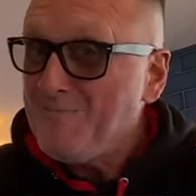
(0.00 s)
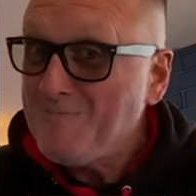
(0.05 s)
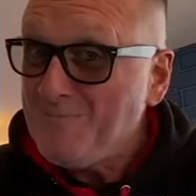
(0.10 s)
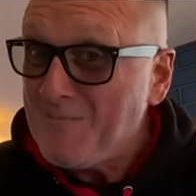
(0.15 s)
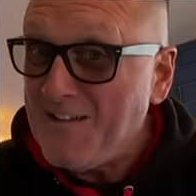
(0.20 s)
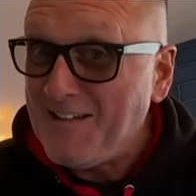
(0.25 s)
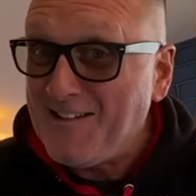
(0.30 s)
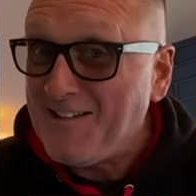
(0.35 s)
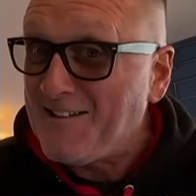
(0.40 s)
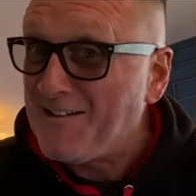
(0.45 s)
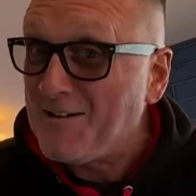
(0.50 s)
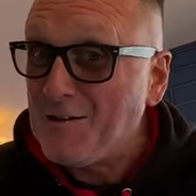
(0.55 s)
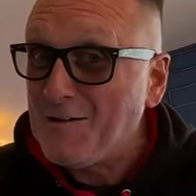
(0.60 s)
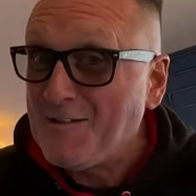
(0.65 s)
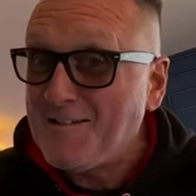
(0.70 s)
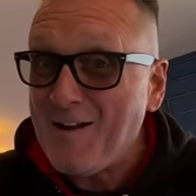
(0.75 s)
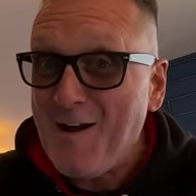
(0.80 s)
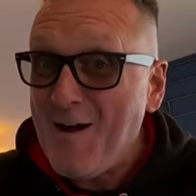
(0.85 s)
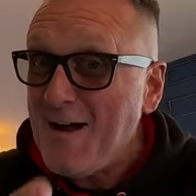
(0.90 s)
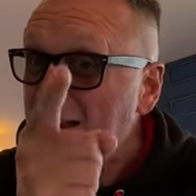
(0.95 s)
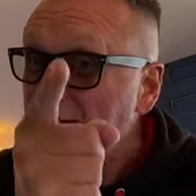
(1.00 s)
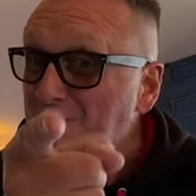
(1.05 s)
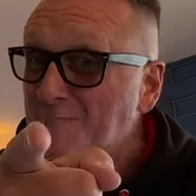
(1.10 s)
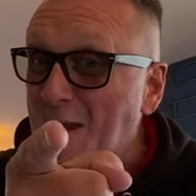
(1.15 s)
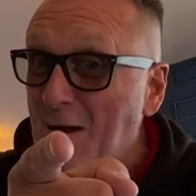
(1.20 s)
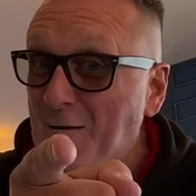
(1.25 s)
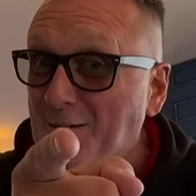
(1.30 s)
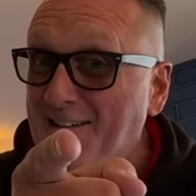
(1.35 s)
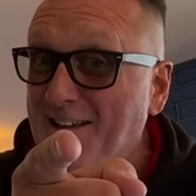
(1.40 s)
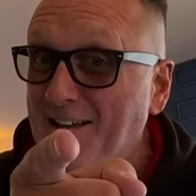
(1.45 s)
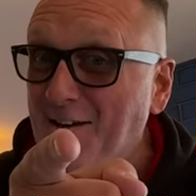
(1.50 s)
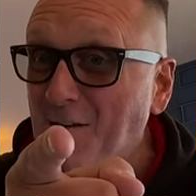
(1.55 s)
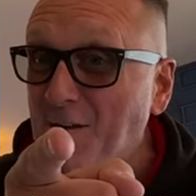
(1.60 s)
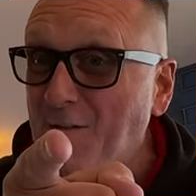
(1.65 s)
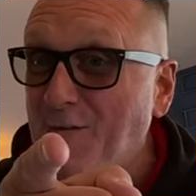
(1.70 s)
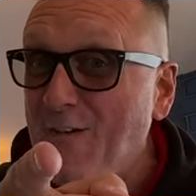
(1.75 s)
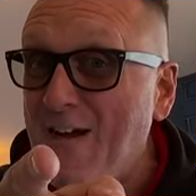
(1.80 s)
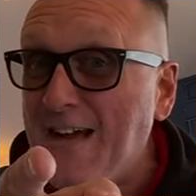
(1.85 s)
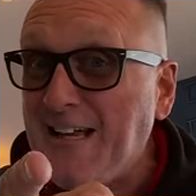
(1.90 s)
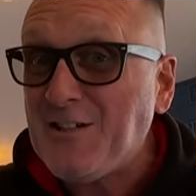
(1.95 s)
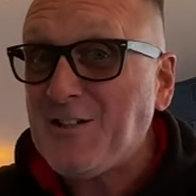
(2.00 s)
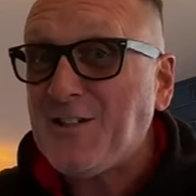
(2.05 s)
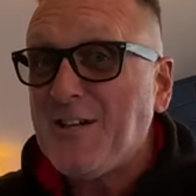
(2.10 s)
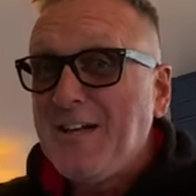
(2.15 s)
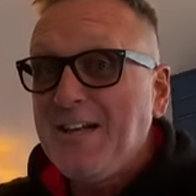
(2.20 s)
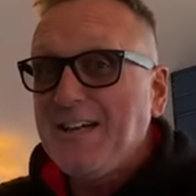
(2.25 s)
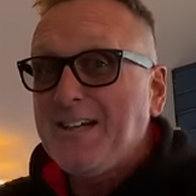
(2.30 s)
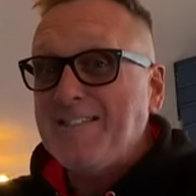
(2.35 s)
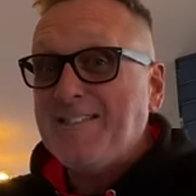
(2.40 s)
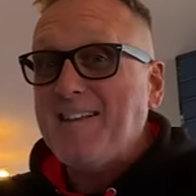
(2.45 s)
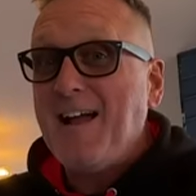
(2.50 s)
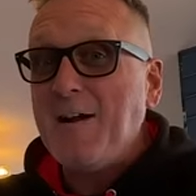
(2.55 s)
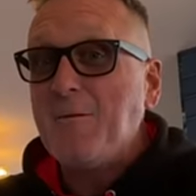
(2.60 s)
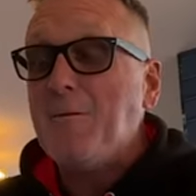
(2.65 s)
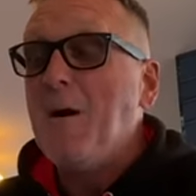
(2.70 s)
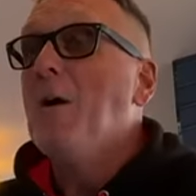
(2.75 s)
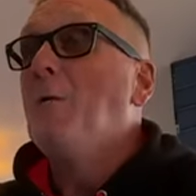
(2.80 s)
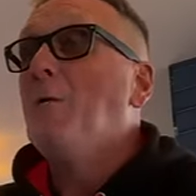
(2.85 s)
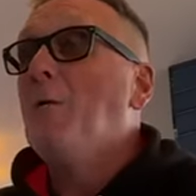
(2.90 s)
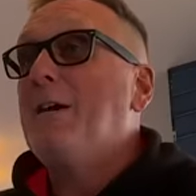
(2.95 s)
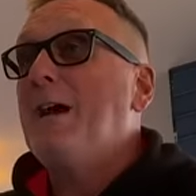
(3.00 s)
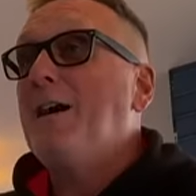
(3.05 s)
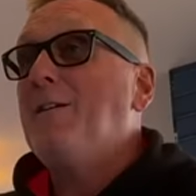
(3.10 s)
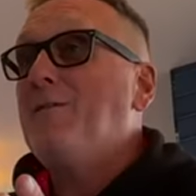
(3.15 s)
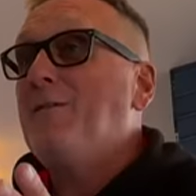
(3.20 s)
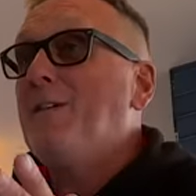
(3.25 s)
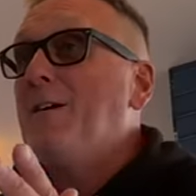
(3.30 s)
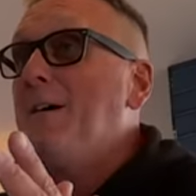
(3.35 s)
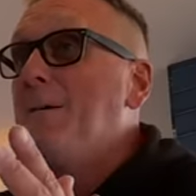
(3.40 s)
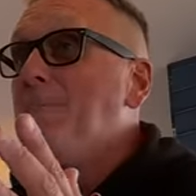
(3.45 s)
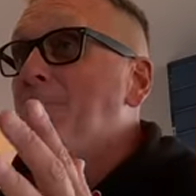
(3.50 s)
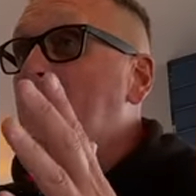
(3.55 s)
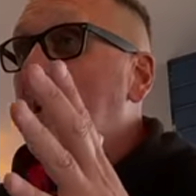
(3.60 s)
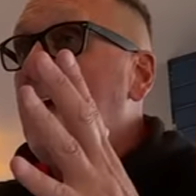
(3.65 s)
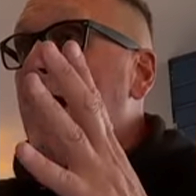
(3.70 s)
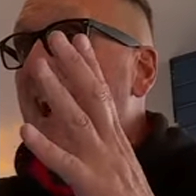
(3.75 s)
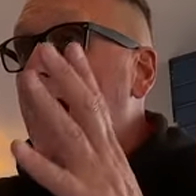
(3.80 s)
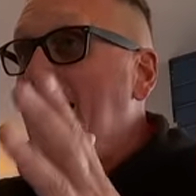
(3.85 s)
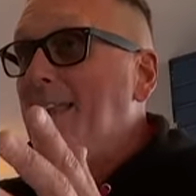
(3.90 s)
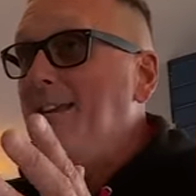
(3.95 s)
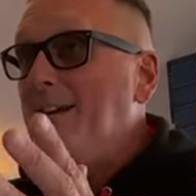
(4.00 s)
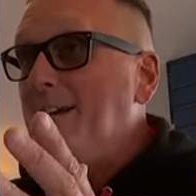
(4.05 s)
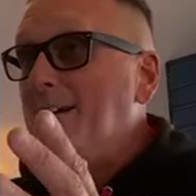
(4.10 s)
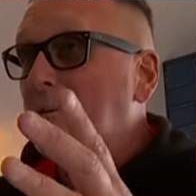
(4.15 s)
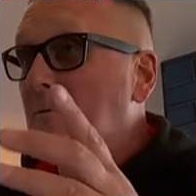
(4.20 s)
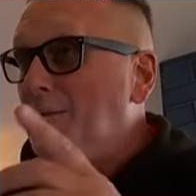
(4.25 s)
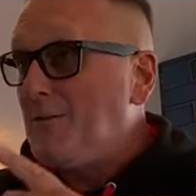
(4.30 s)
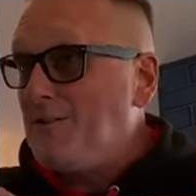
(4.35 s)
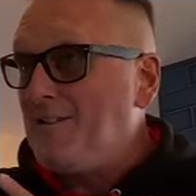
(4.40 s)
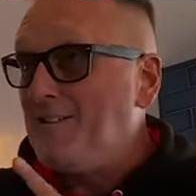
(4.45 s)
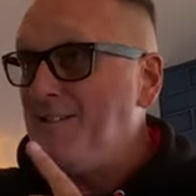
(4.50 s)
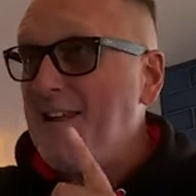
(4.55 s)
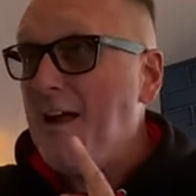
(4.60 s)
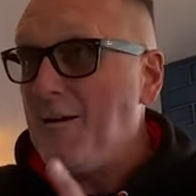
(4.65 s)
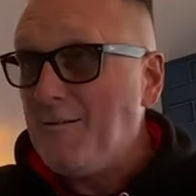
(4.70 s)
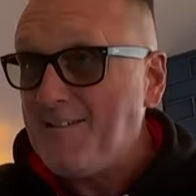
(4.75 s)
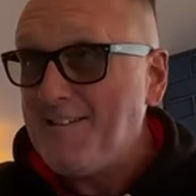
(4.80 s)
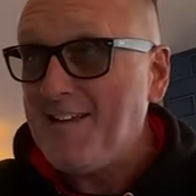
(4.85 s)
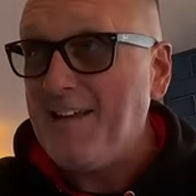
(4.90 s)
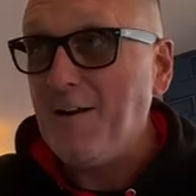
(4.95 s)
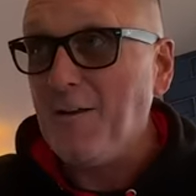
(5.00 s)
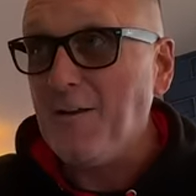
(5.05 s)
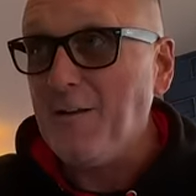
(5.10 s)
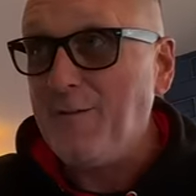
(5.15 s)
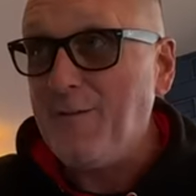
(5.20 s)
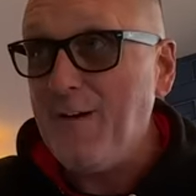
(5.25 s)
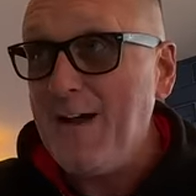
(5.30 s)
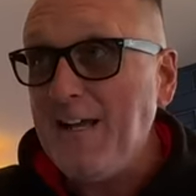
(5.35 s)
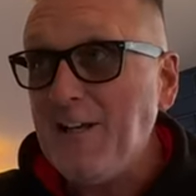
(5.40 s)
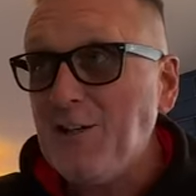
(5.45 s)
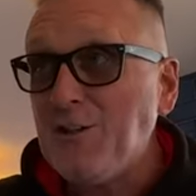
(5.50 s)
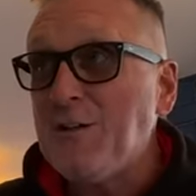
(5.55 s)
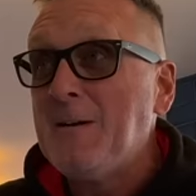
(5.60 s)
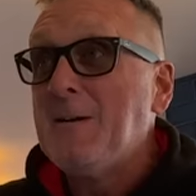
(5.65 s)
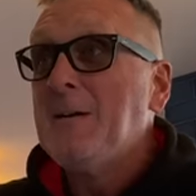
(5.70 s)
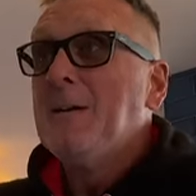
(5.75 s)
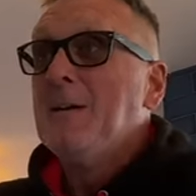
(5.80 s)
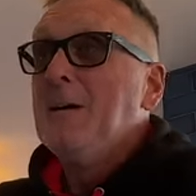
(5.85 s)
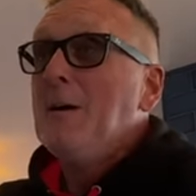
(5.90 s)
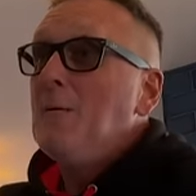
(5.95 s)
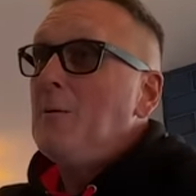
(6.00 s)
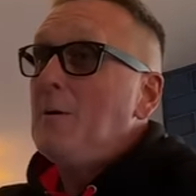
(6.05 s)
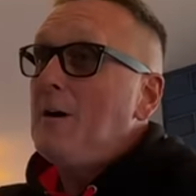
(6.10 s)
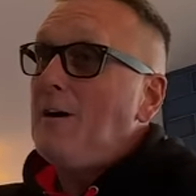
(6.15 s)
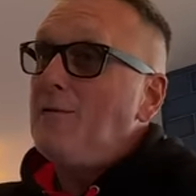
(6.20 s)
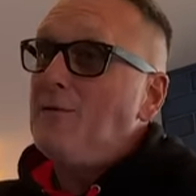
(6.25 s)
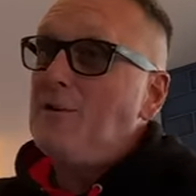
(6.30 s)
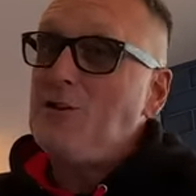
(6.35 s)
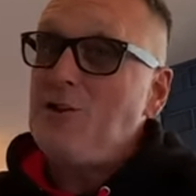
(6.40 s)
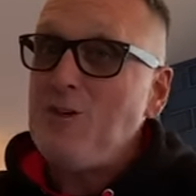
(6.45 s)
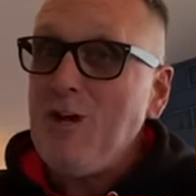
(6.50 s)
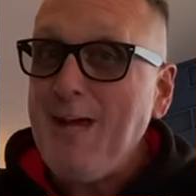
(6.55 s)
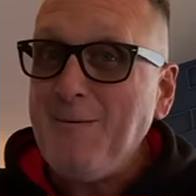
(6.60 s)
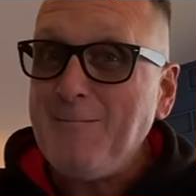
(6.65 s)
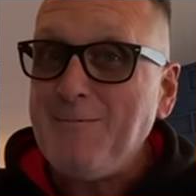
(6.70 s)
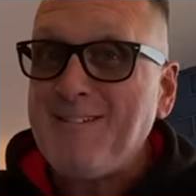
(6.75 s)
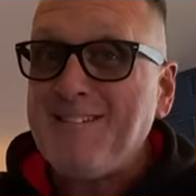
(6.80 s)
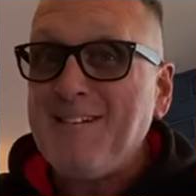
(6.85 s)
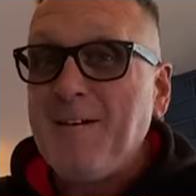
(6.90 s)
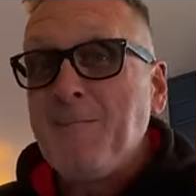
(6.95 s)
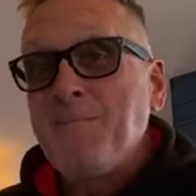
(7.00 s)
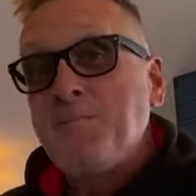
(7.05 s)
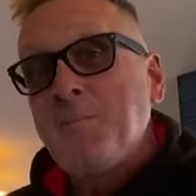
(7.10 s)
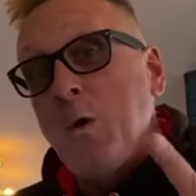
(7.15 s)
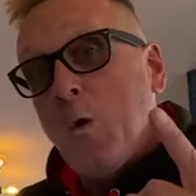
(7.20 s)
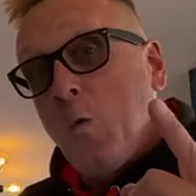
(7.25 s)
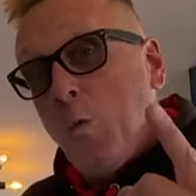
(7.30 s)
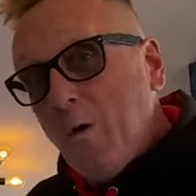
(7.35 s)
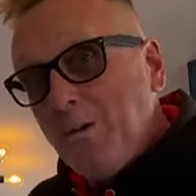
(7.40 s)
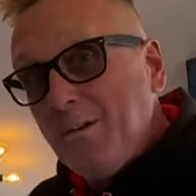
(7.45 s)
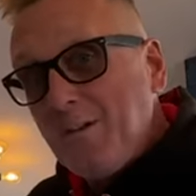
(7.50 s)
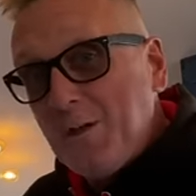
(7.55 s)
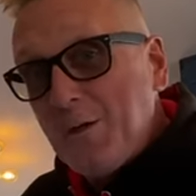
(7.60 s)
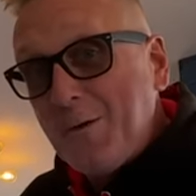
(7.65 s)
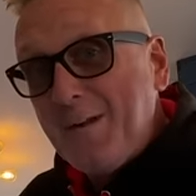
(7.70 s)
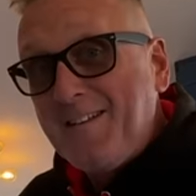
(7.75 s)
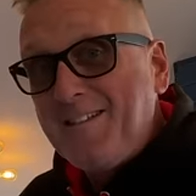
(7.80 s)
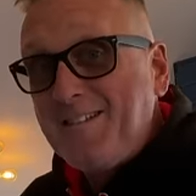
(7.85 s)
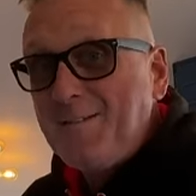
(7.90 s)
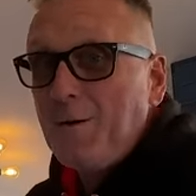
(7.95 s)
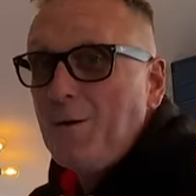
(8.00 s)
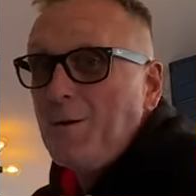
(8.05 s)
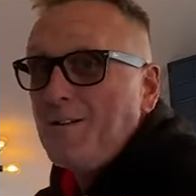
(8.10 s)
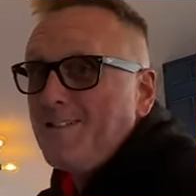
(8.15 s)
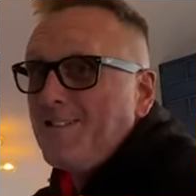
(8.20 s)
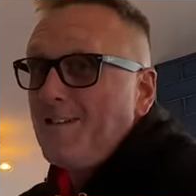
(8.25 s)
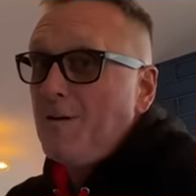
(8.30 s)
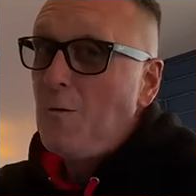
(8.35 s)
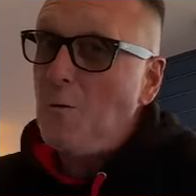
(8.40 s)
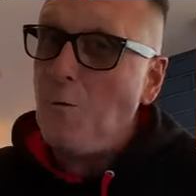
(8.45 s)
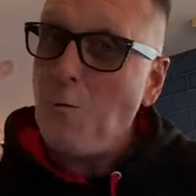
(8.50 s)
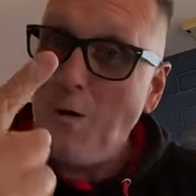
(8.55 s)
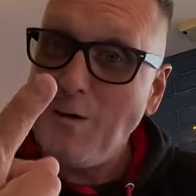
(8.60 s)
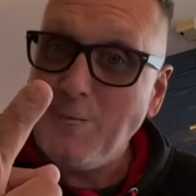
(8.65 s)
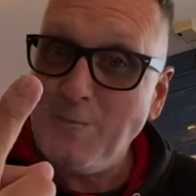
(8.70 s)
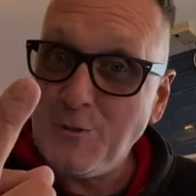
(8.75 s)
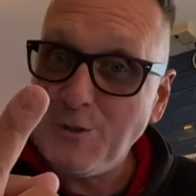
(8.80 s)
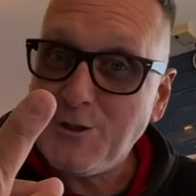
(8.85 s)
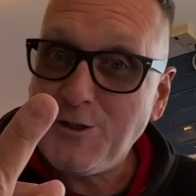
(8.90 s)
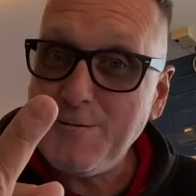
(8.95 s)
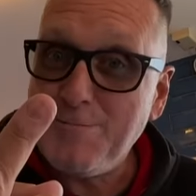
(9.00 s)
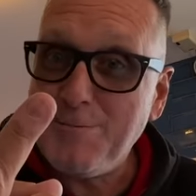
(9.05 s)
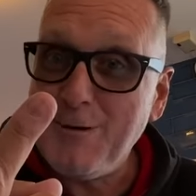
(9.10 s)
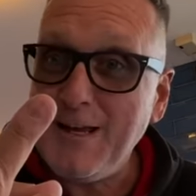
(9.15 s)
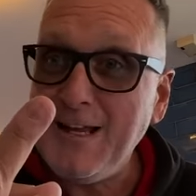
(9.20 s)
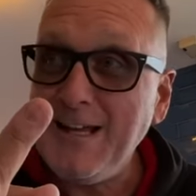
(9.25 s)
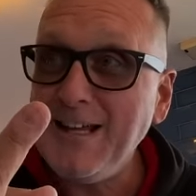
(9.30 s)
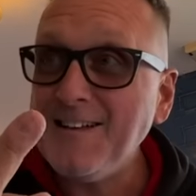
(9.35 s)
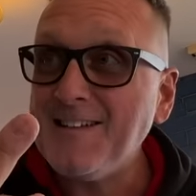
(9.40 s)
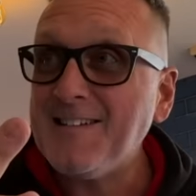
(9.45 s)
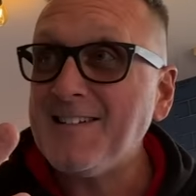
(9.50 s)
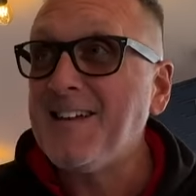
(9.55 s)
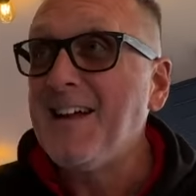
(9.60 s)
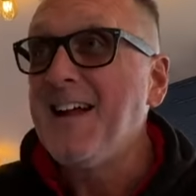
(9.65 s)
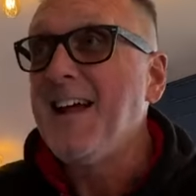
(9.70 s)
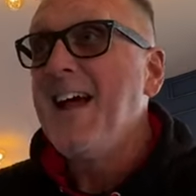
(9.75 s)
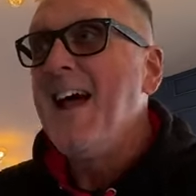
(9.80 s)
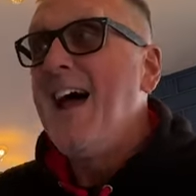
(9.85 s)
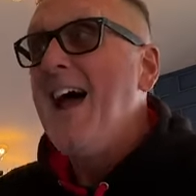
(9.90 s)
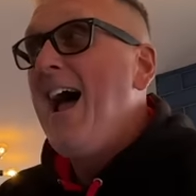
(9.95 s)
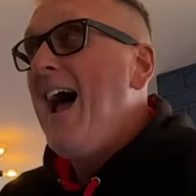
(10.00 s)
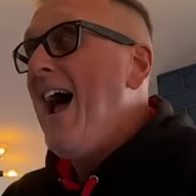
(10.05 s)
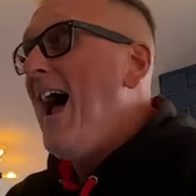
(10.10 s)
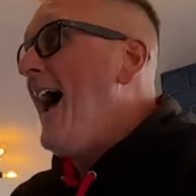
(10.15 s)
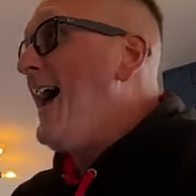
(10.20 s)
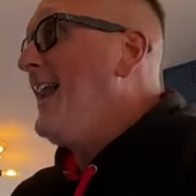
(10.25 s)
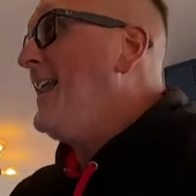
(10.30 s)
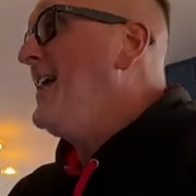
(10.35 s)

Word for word: This is a good sign, no skin on the fish. So we'll go for haddock, which is no skin on the fish. We'll go for chips, one curry sauce, one mushy peas, and